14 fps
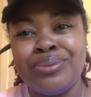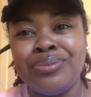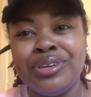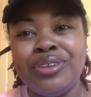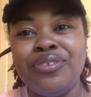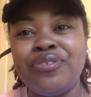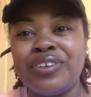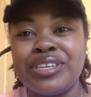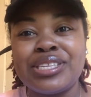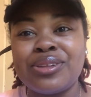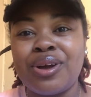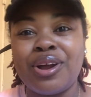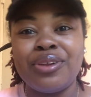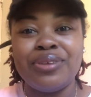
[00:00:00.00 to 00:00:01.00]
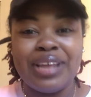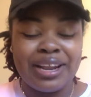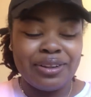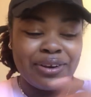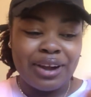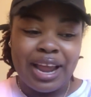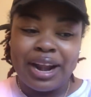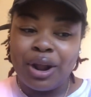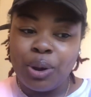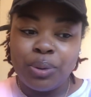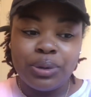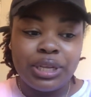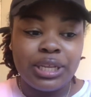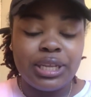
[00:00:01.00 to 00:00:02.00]
When you first start, you gotta learn how to
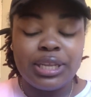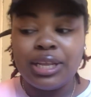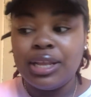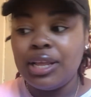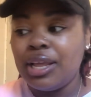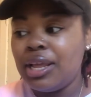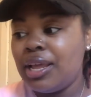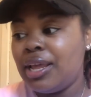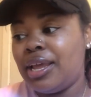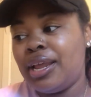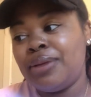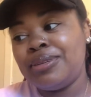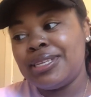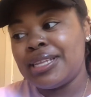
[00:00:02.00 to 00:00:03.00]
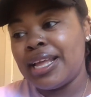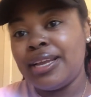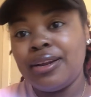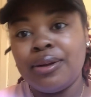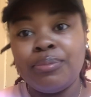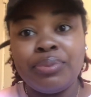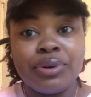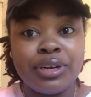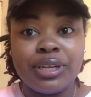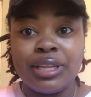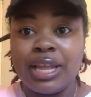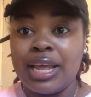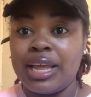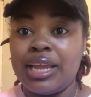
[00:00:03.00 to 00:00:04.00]
hold it. And I'm just like, here,
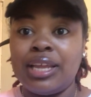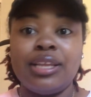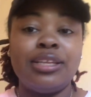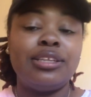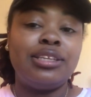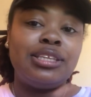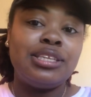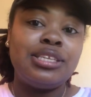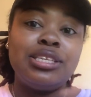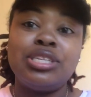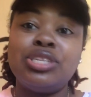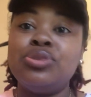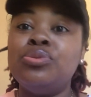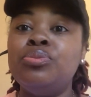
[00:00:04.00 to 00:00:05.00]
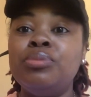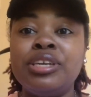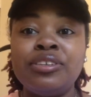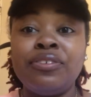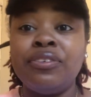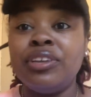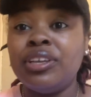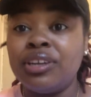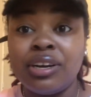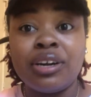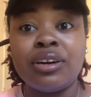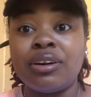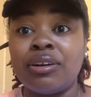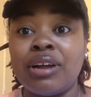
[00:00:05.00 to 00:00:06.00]
bruh, this is too much for your
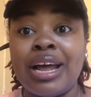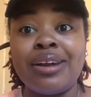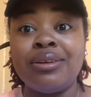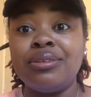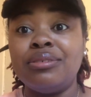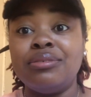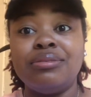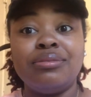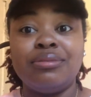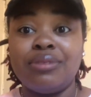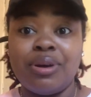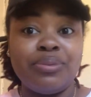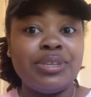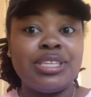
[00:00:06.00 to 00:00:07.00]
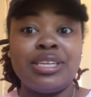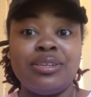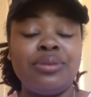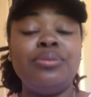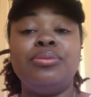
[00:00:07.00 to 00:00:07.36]
girl. I don't know what to do.